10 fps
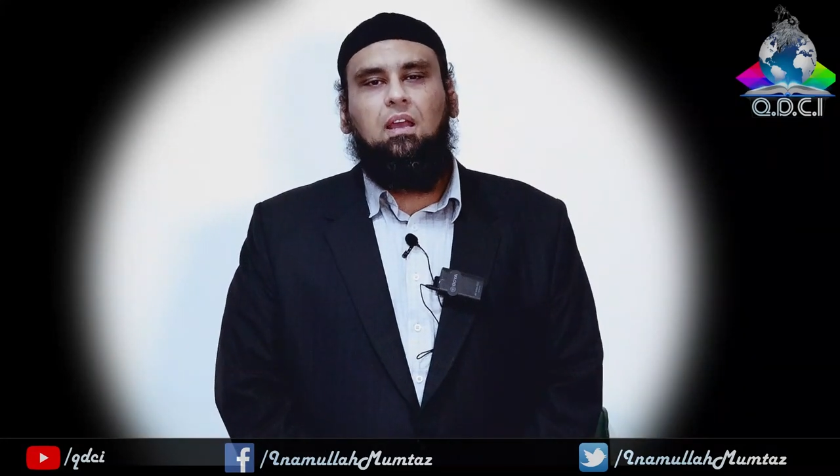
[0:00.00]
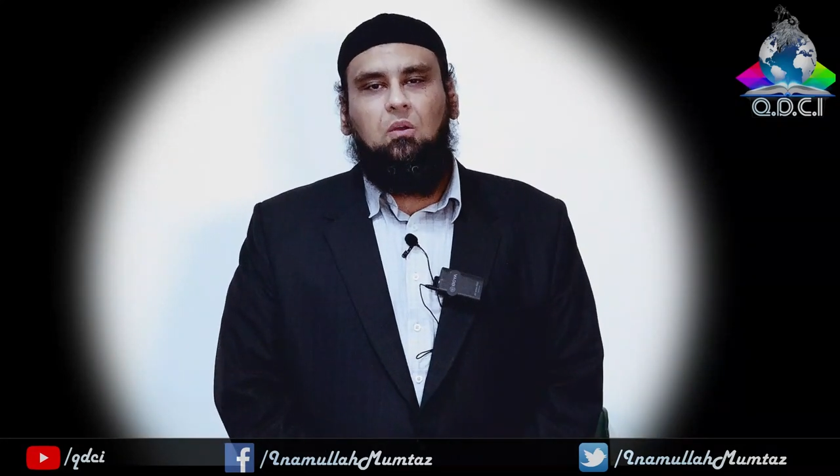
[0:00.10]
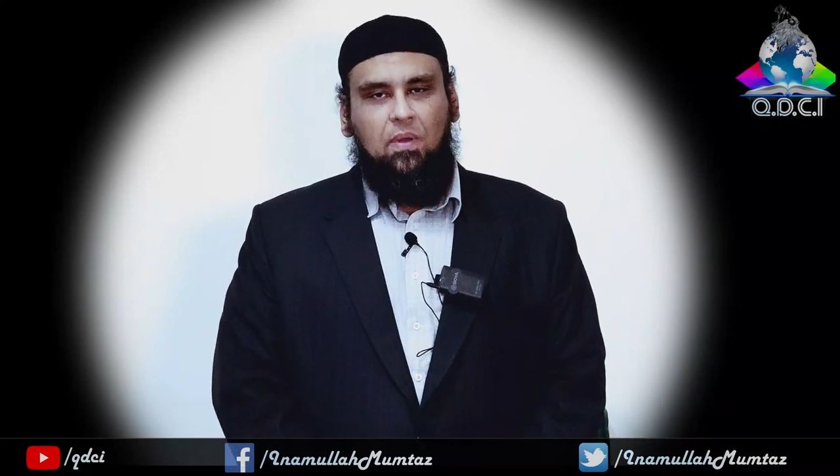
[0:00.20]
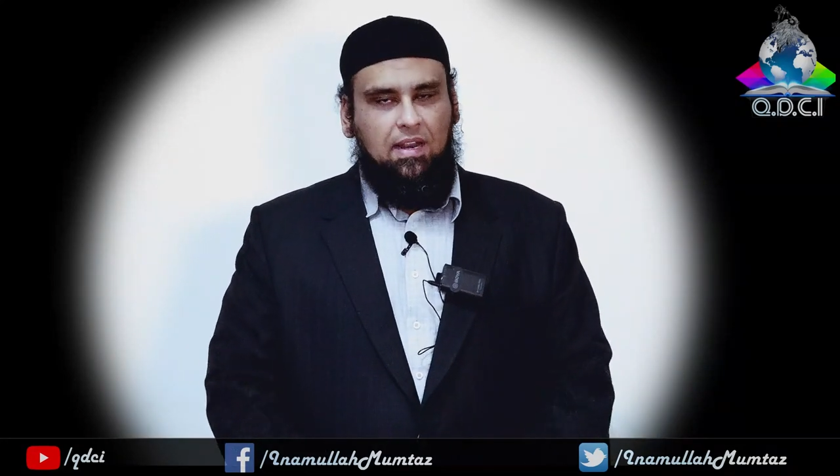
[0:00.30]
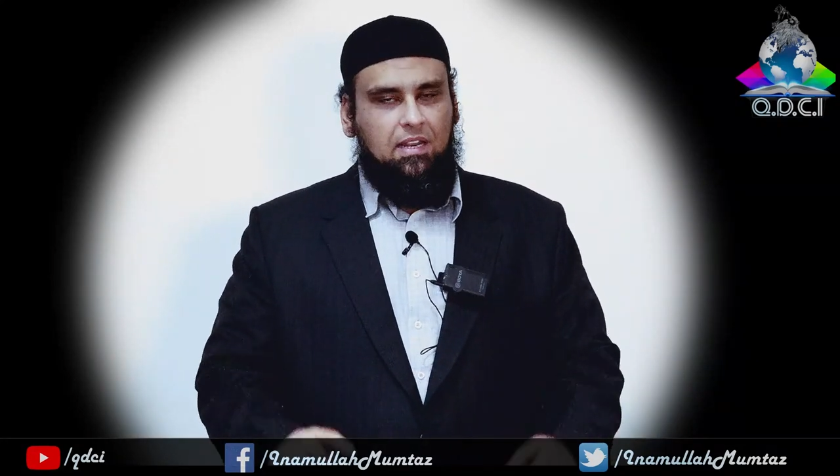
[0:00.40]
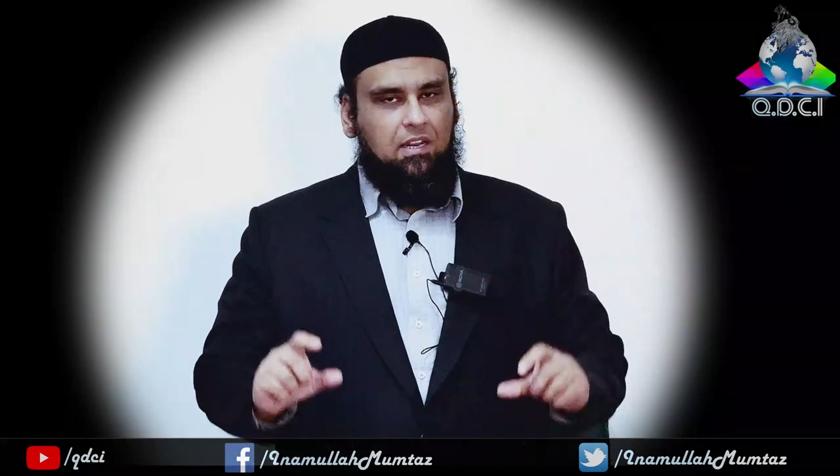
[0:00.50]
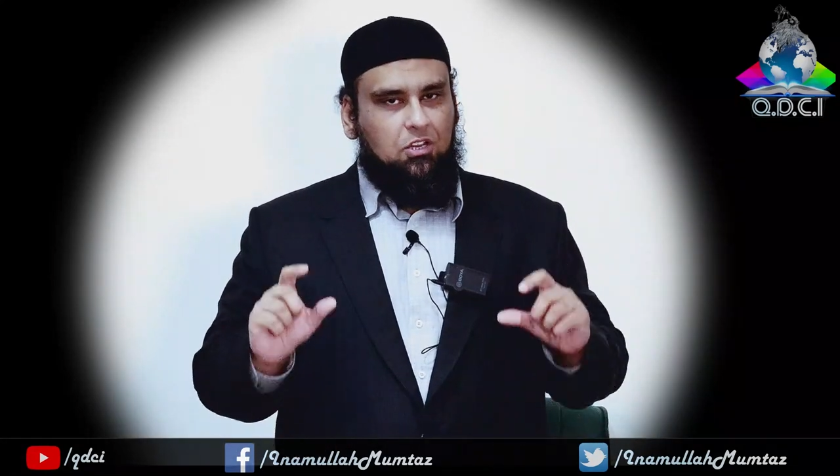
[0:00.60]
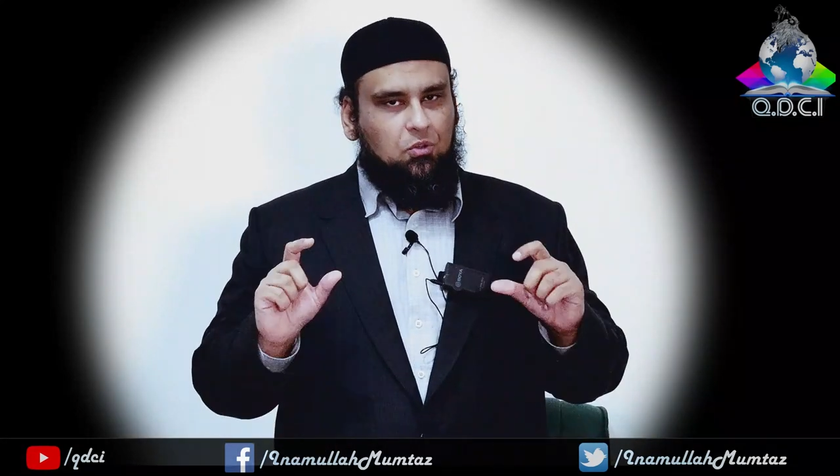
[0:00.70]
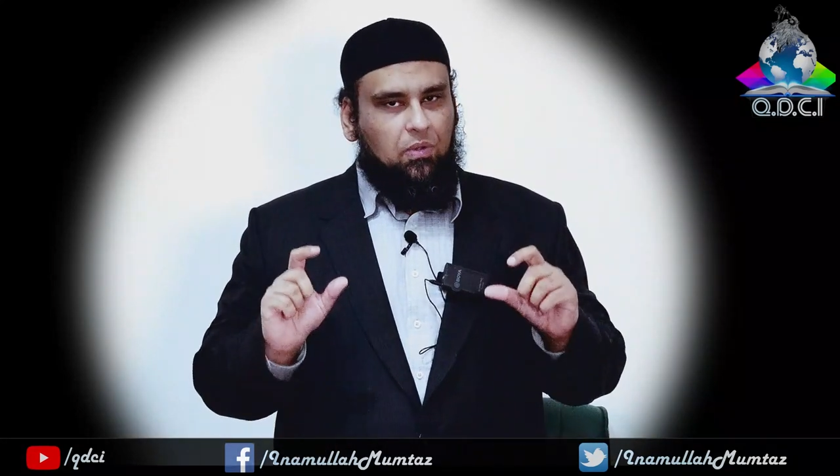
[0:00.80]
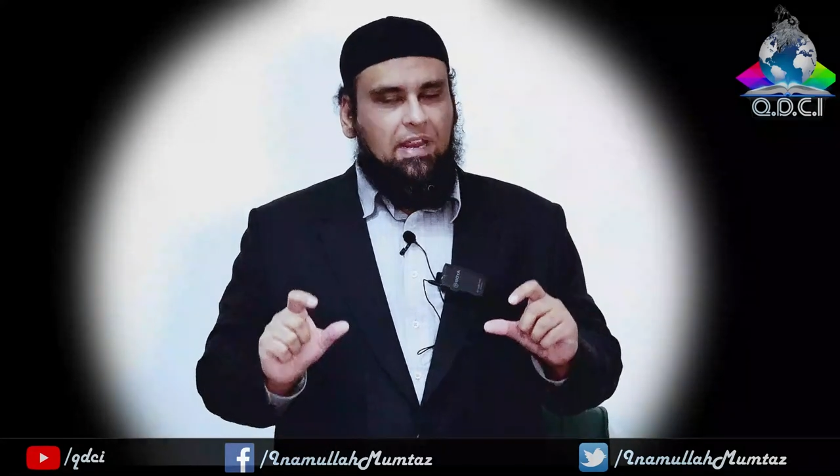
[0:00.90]
when
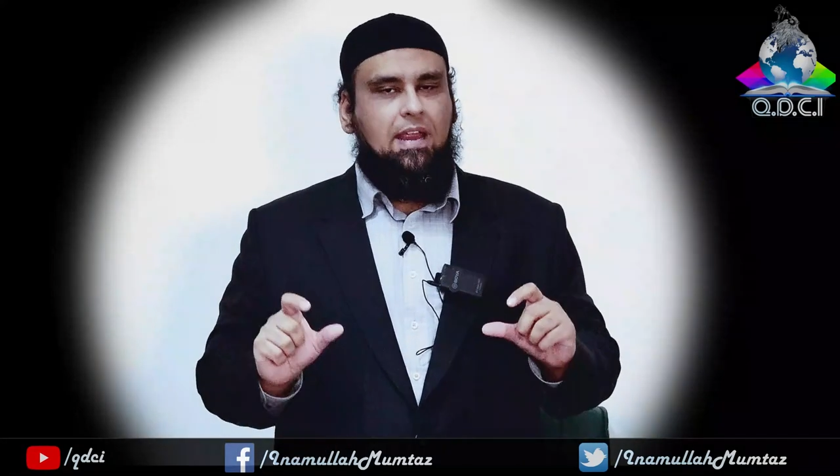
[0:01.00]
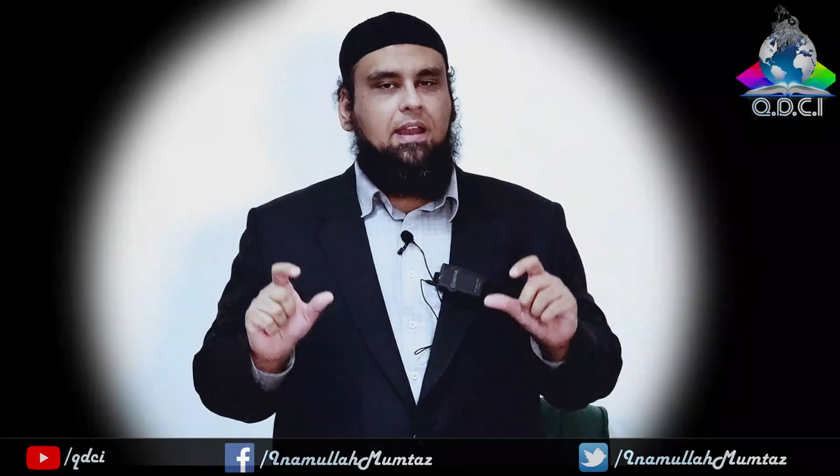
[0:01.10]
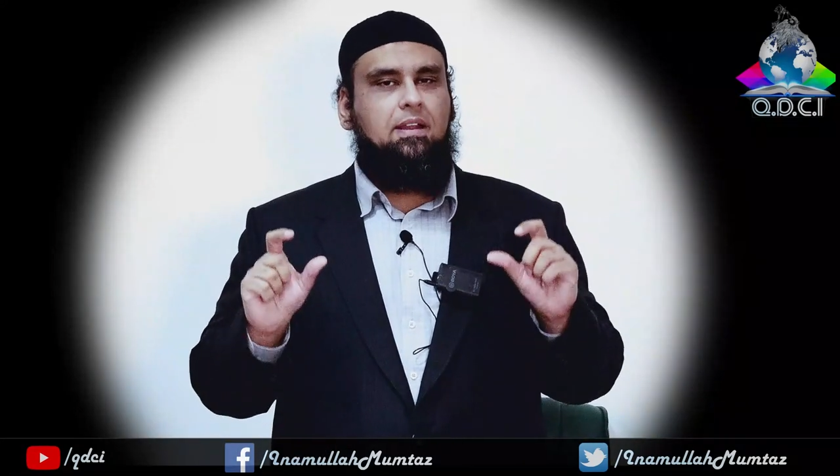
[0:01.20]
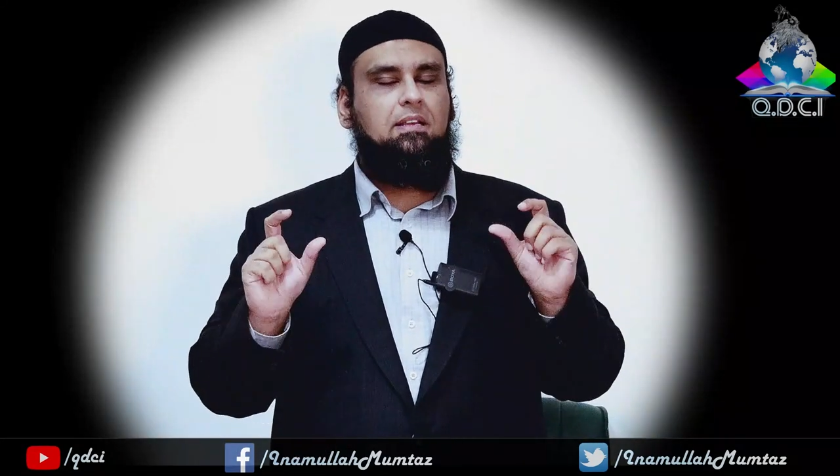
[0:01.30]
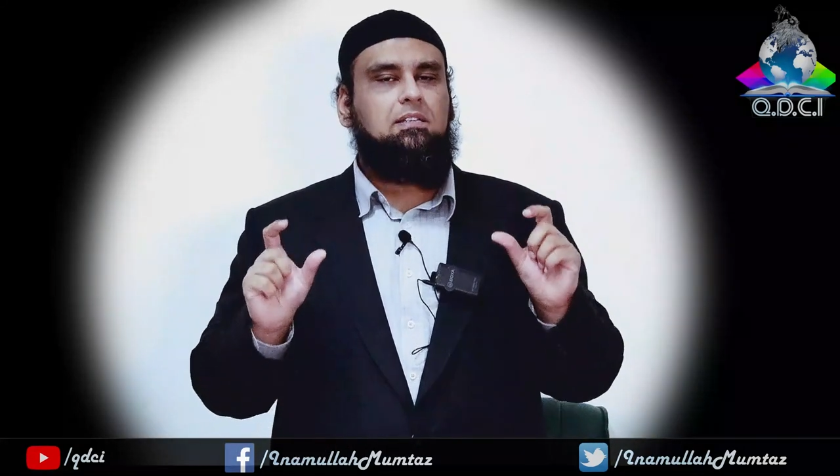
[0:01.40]
you read the